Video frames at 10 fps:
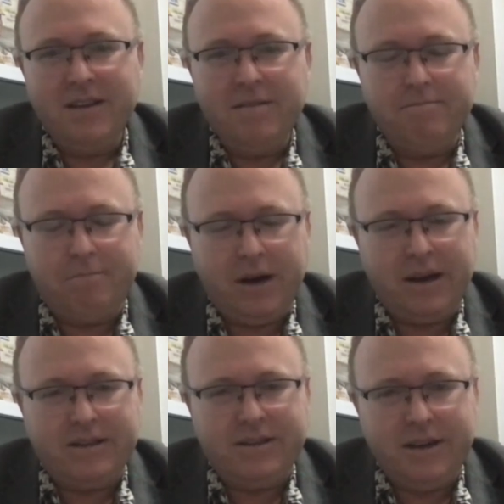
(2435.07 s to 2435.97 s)

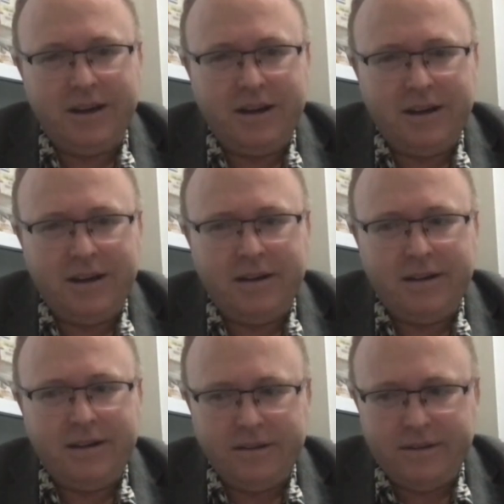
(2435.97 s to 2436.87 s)

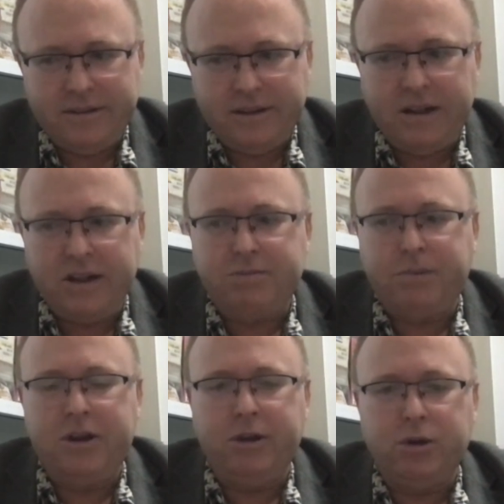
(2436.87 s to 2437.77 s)
It's
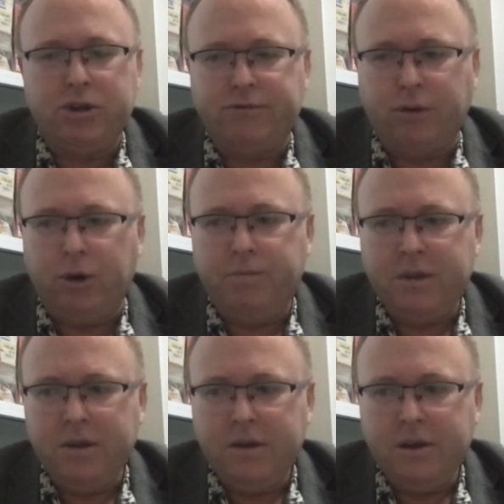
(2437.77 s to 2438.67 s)
been useful.
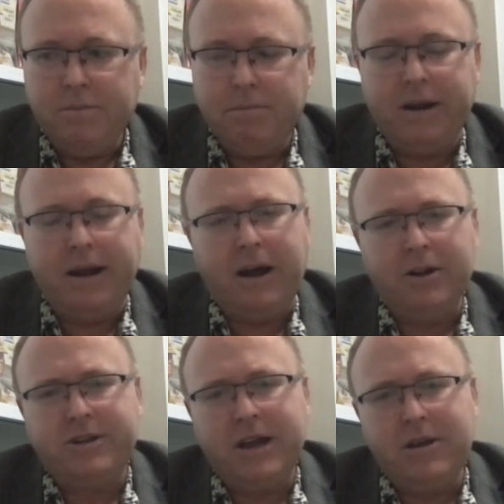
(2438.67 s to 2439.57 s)
But I'll
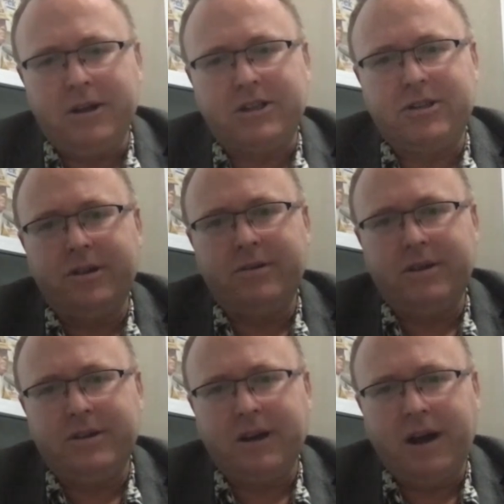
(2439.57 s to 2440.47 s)
tell you this,
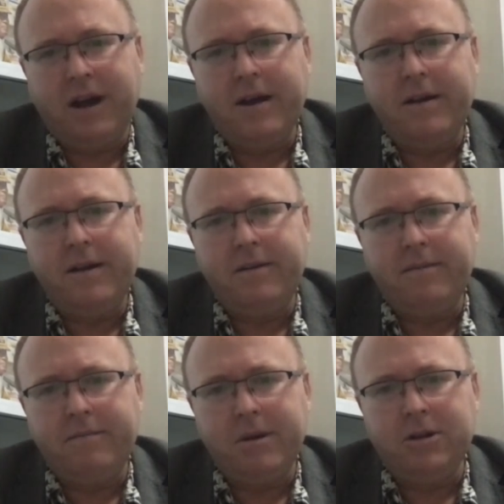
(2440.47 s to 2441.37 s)
the Thai
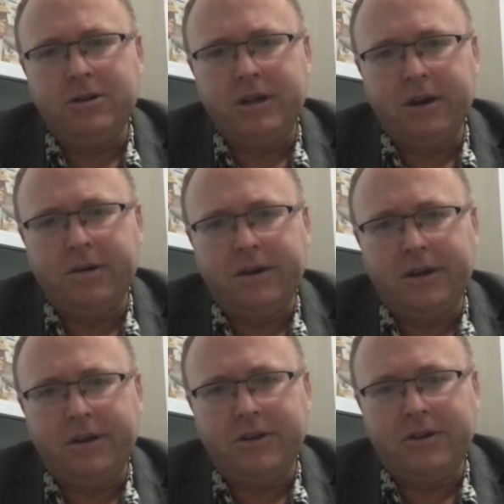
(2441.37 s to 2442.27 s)

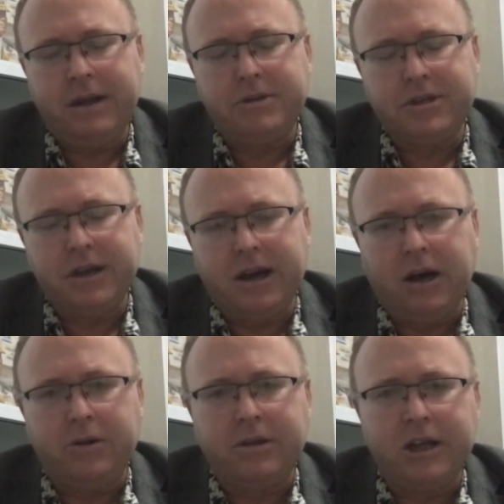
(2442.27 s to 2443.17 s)
military in the Deep
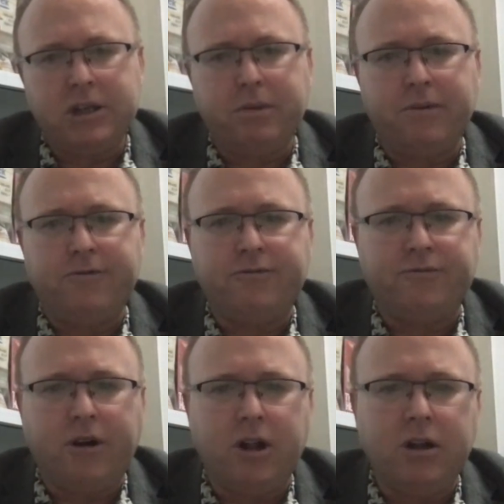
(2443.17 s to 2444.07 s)
South has been
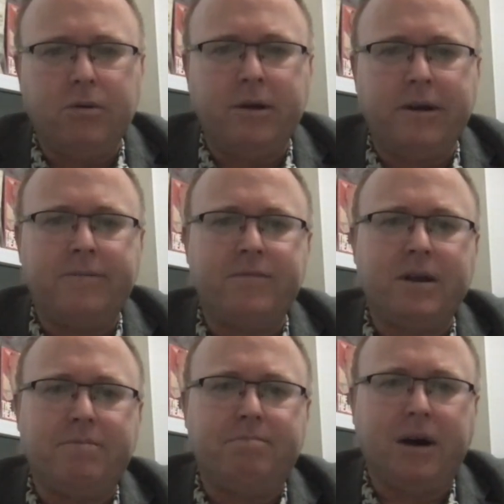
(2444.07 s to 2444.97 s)
following
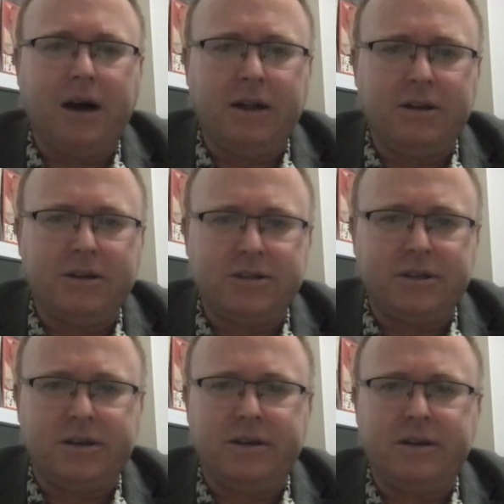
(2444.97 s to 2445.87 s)
a
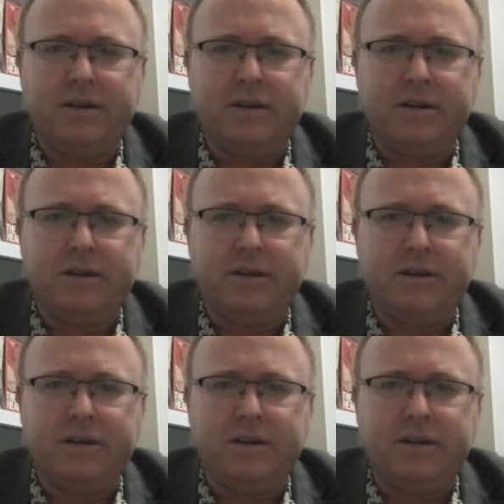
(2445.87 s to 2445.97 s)
policy